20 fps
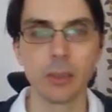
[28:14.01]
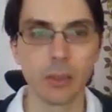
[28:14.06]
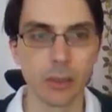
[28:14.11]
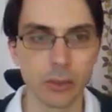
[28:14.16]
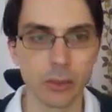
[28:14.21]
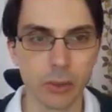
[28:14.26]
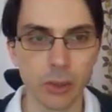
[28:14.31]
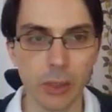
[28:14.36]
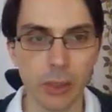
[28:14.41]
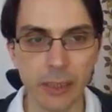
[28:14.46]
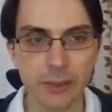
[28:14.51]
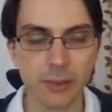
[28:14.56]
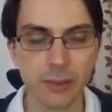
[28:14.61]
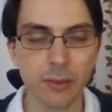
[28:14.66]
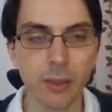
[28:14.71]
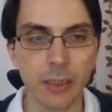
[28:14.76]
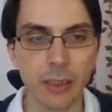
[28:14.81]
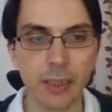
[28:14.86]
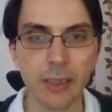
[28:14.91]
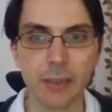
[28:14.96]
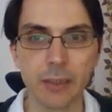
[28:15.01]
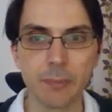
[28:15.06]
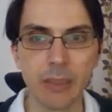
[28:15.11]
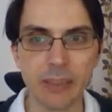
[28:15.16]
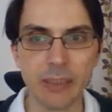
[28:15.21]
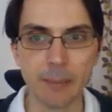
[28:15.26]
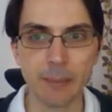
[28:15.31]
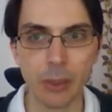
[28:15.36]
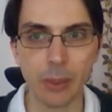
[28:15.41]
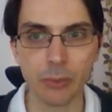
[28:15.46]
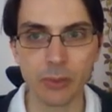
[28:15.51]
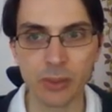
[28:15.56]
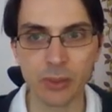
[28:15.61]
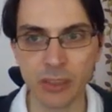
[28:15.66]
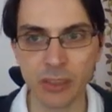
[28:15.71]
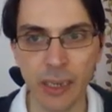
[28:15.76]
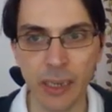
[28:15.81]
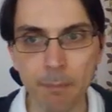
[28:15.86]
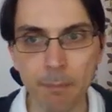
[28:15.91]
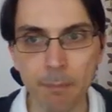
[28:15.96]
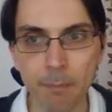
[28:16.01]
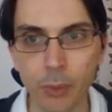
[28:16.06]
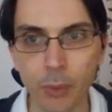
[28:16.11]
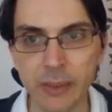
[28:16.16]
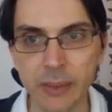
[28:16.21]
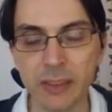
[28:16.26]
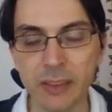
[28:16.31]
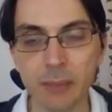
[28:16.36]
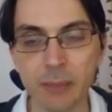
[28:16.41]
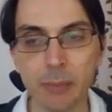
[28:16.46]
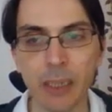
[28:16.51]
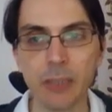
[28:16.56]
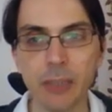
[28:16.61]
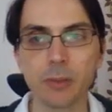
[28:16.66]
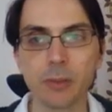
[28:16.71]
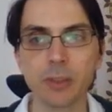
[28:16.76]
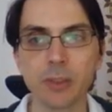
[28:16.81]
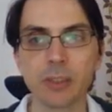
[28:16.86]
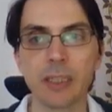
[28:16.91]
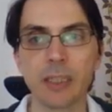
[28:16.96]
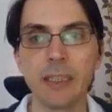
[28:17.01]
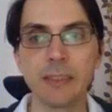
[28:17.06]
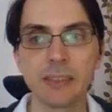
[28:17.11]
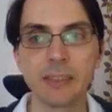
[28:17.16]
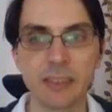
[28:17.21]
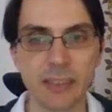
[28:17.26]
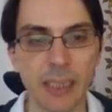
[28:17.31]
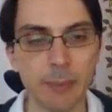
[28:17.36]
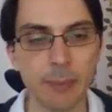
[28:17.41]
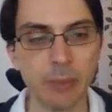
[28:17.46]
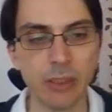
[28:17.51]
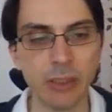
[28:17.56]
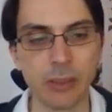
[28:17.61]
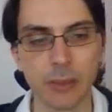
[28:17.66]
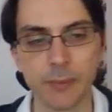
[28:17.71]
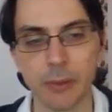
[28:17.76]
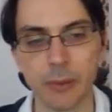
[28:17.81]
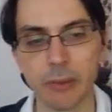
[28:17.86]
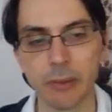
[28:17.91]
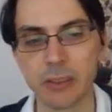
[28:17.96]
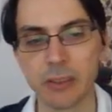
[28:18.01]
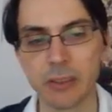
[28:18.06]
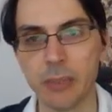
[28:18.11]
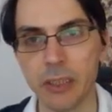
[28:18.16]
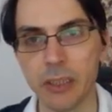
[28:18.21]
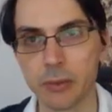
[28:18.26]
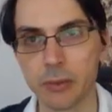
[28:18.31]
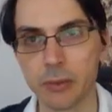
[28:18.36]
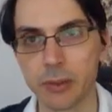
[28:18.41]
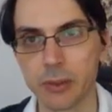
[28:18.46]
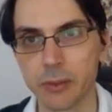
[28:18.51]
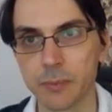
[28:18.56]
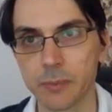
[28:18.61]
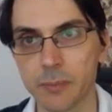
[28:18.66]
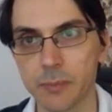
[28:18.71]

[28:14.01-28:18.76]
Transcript: So let's talk a little bit about some point estimators and some interval estimators.